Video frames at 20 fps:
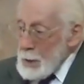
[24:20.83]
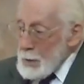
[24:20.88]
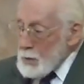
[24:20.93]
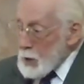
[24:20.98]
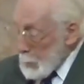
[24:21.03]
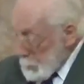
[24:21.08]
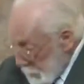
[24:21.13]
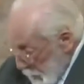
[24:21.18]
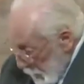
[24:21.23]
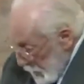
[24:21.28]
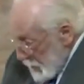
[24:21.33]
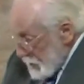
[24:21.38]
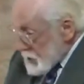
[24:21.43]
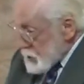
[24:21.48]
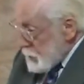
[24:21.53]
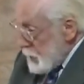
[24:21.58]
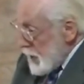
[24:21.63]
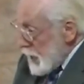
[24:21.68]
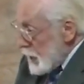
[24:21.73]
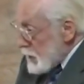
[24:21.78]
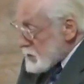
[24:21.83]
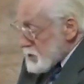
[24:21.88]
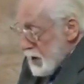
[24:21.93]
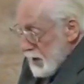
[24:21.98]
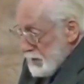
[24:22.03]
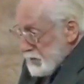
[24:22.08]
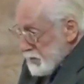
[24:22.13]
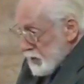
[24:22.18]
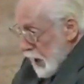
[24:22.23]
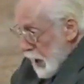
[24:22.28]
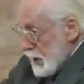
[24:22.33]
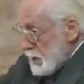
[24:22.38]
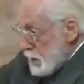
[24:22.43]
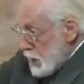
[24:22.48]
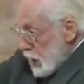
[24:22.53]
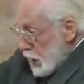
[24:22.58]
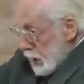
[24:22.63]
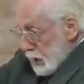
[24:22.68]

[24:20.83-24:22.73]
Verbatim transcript: The policemen, as I said,